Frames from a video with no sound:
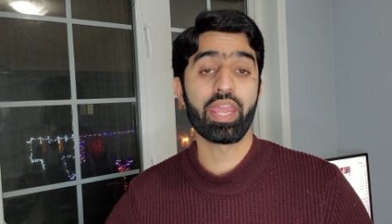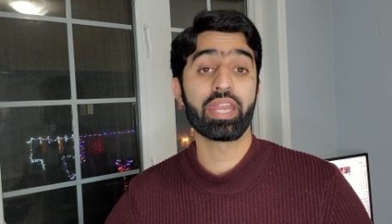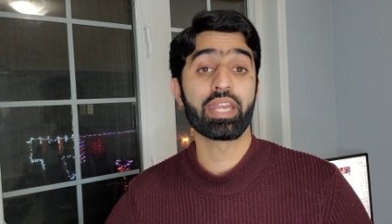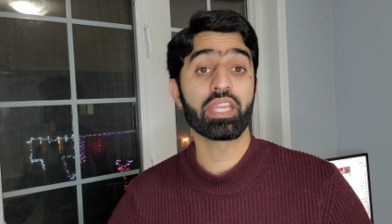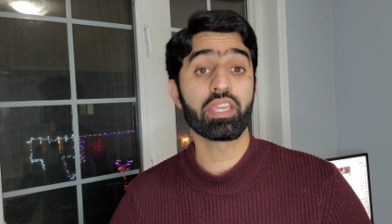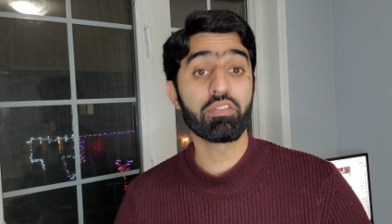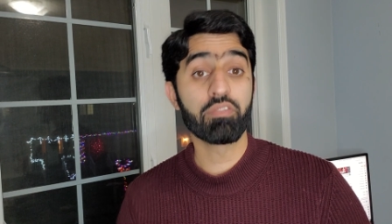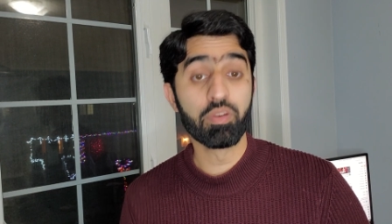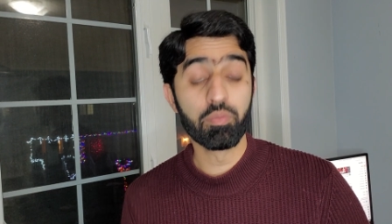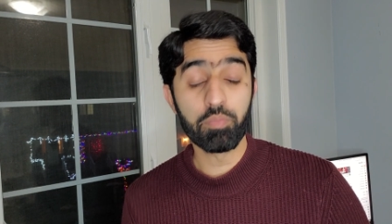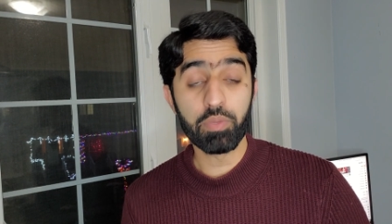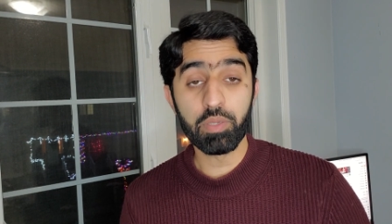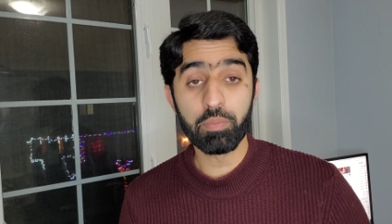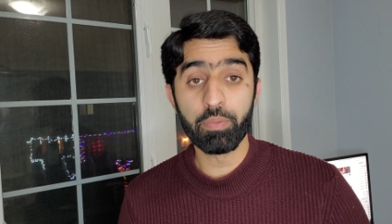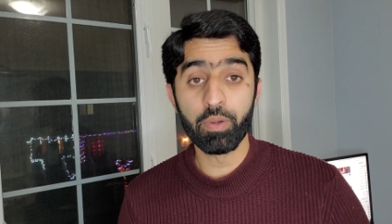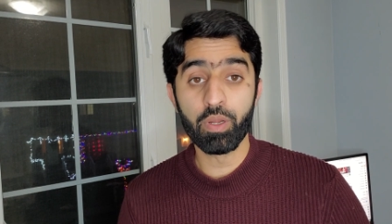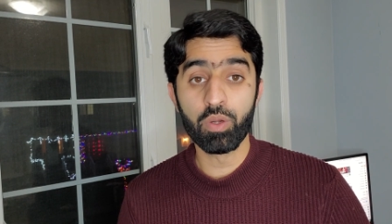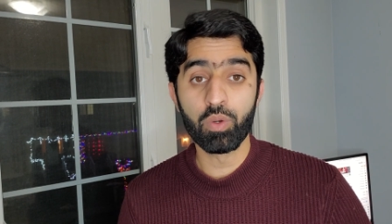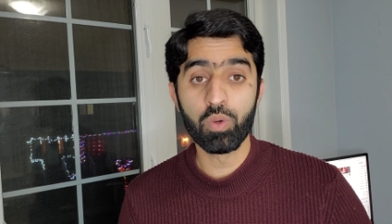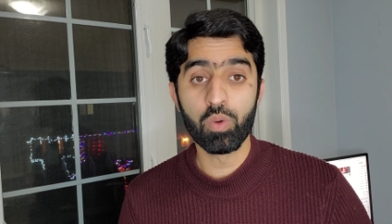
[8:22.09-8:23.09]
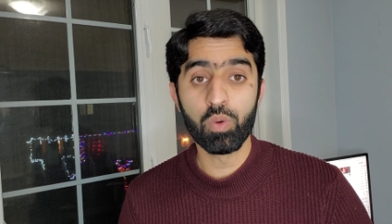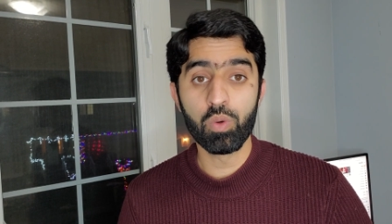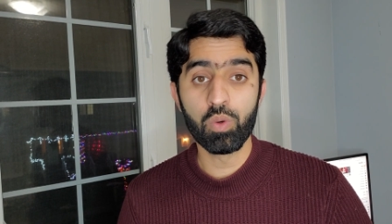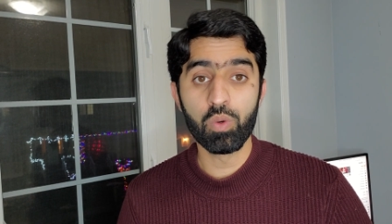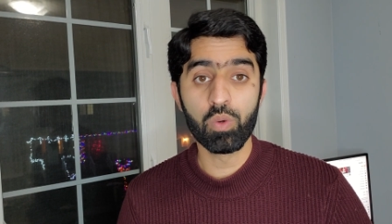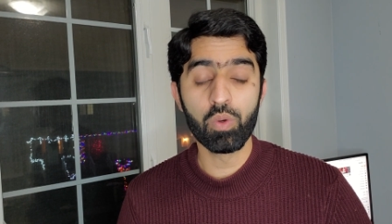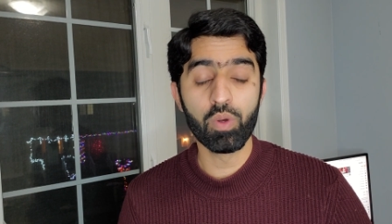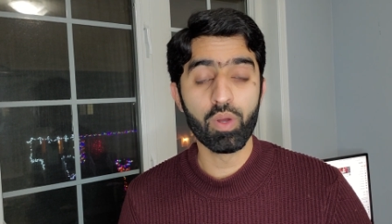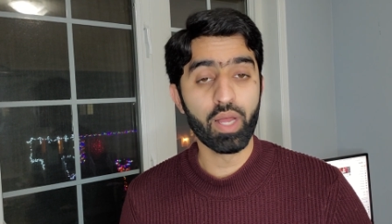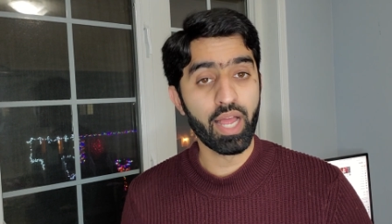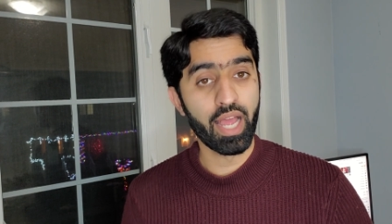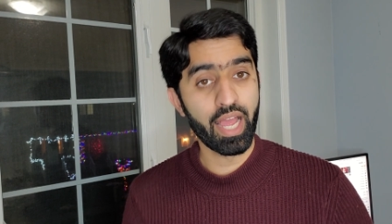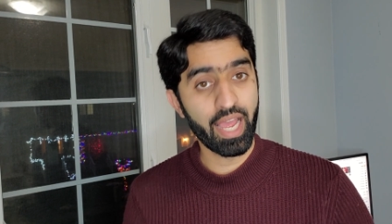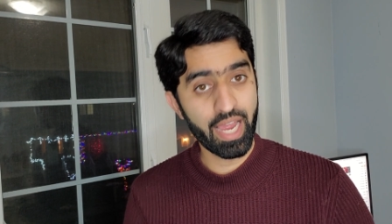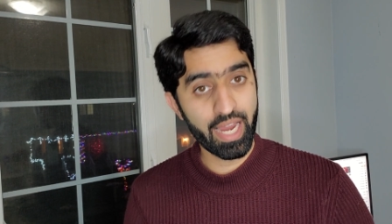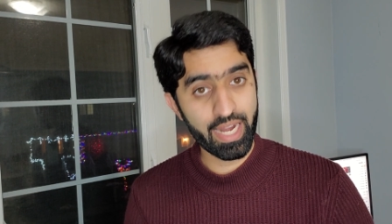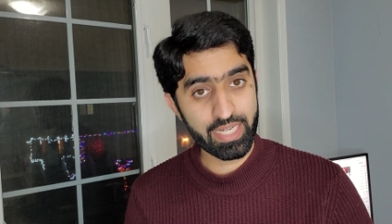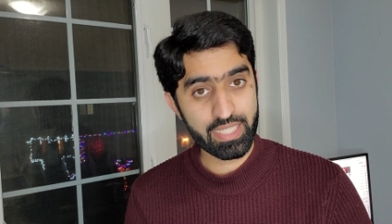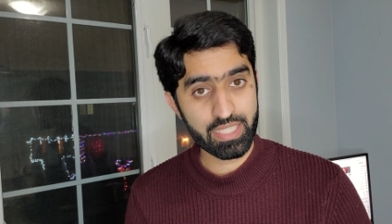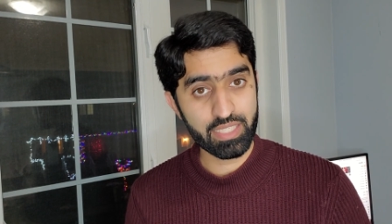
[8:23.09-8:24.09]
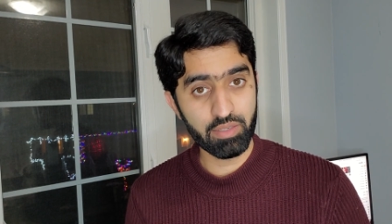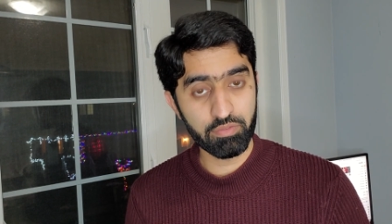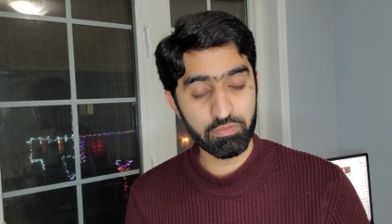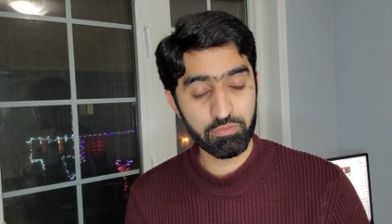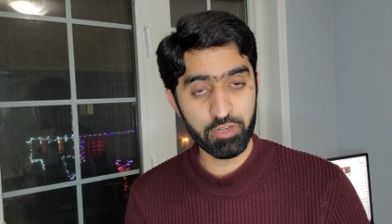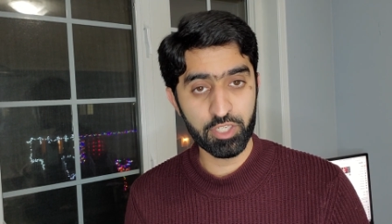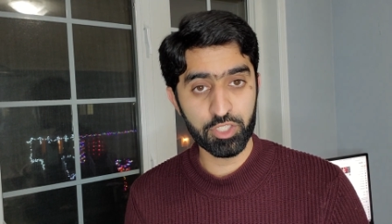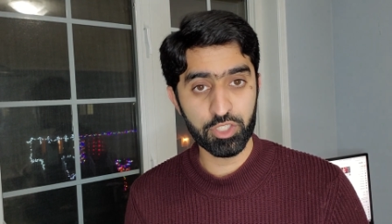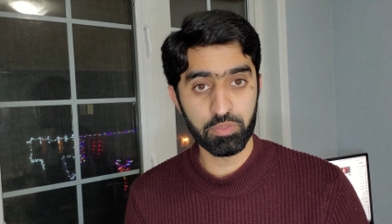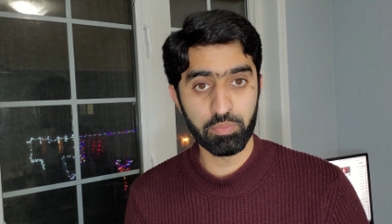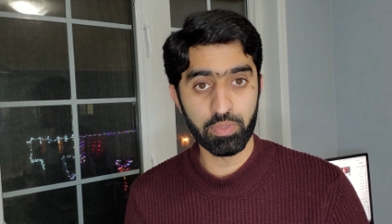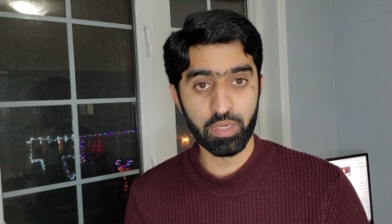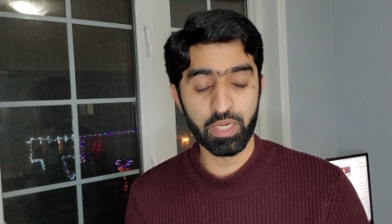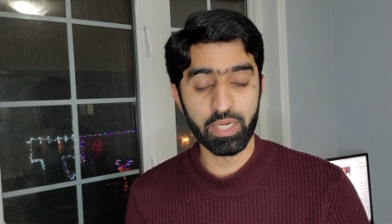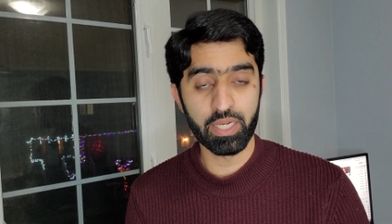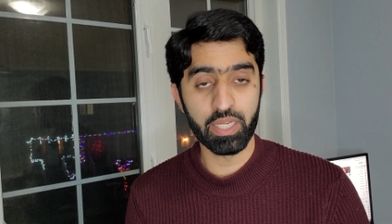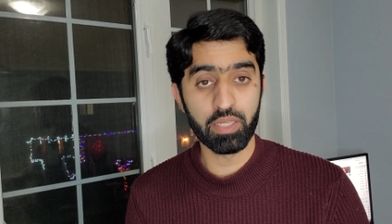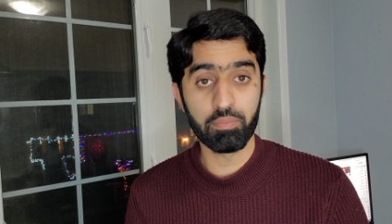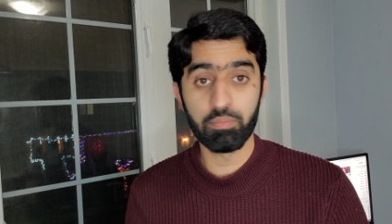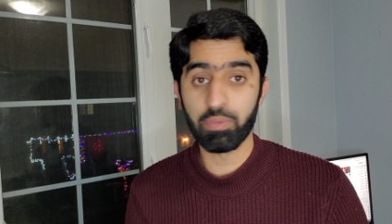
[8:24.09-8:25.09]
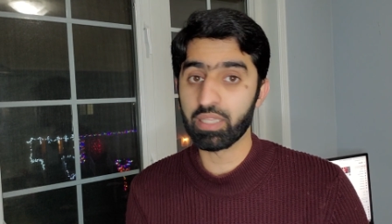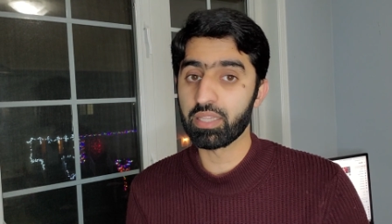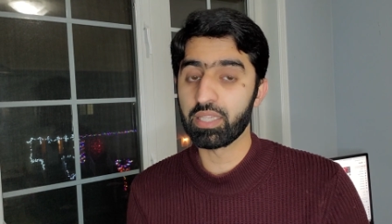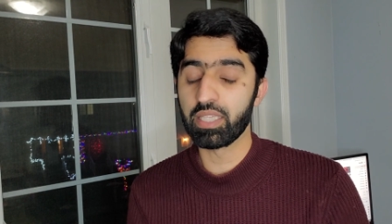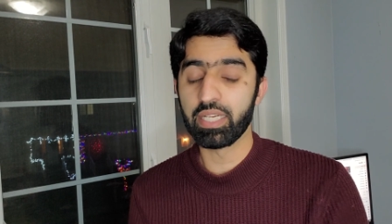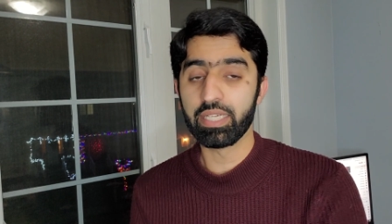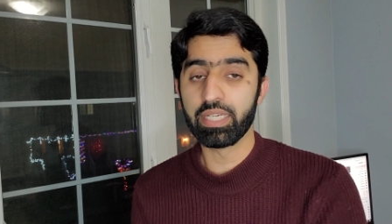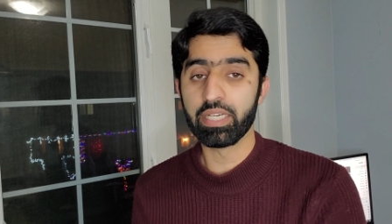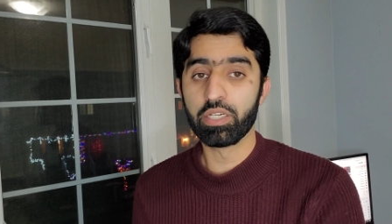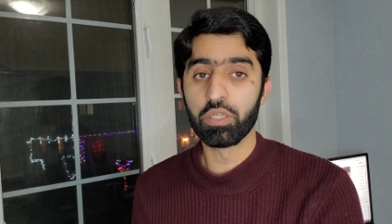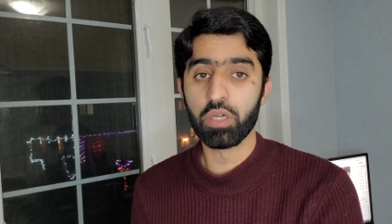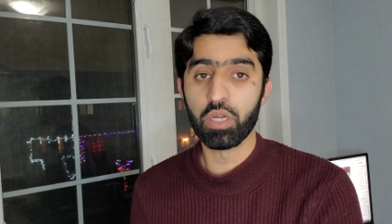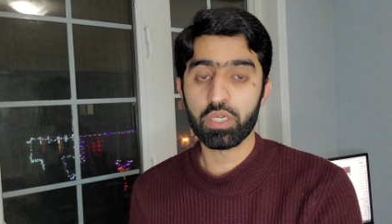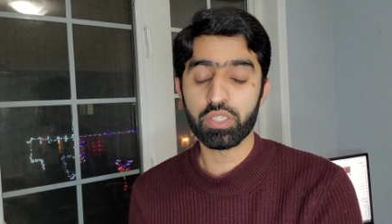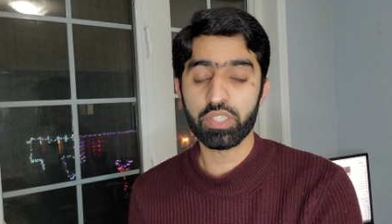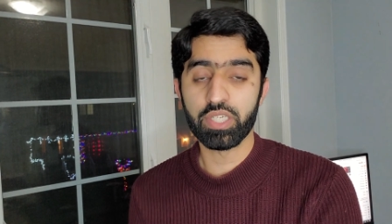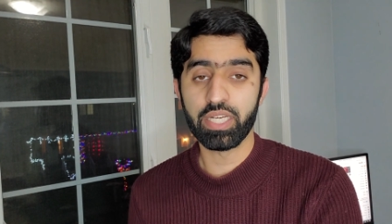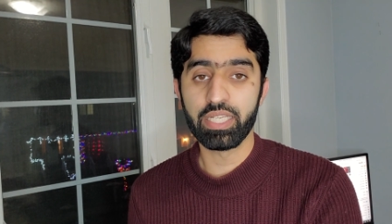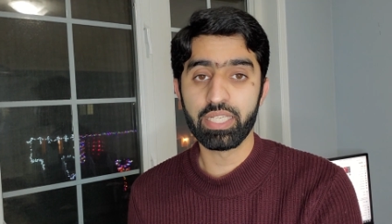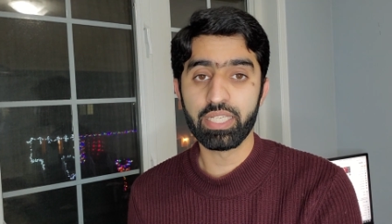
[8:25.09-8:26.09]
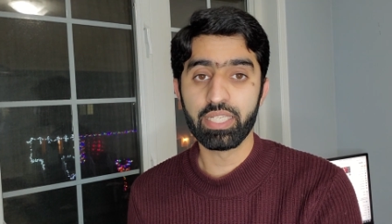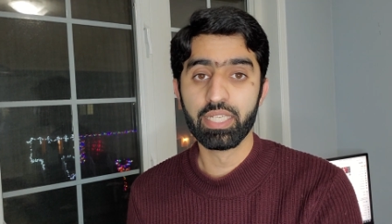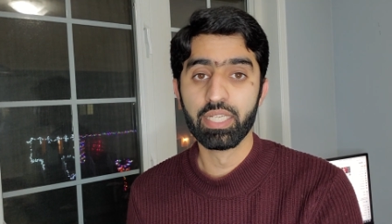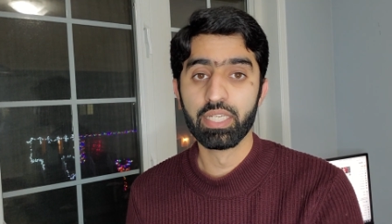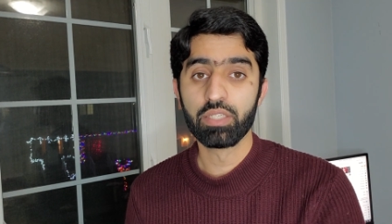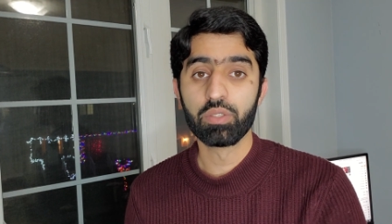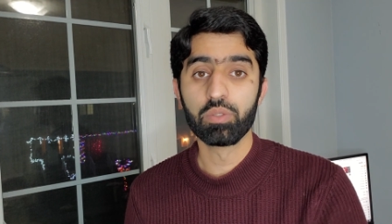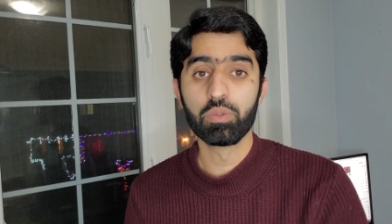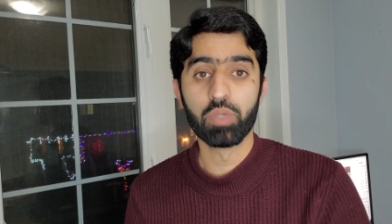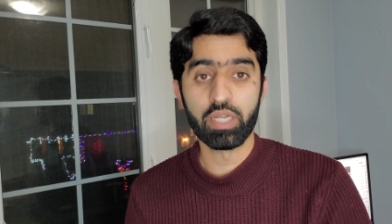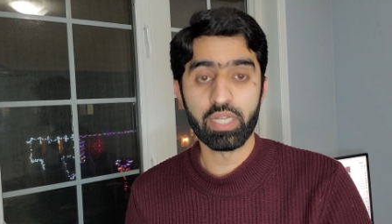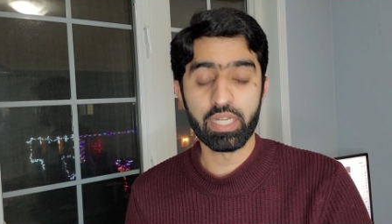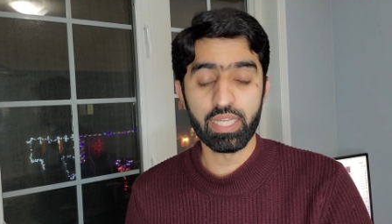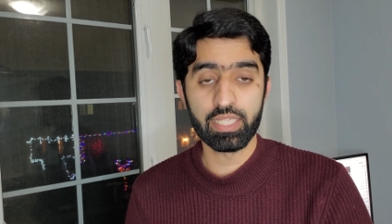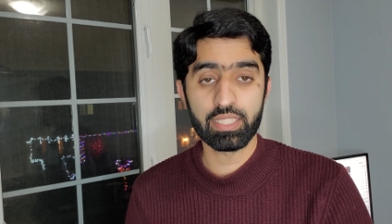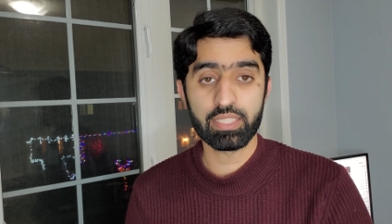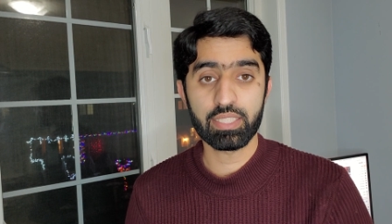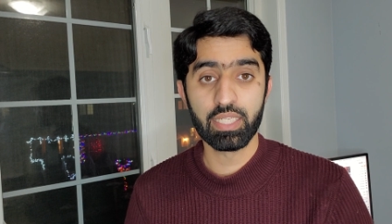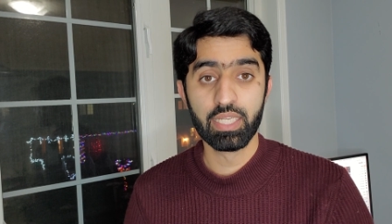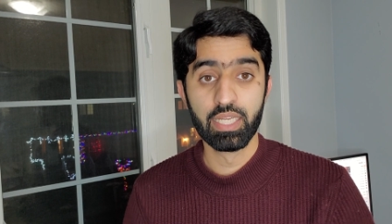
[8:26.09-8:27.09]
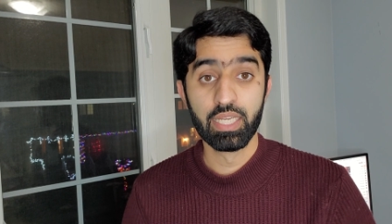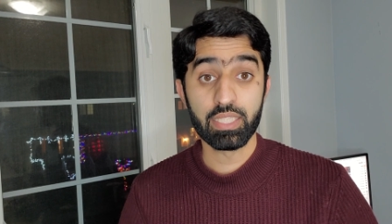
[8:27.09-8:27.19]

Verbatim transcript: and even people who had some French ability, but they did not really do a test,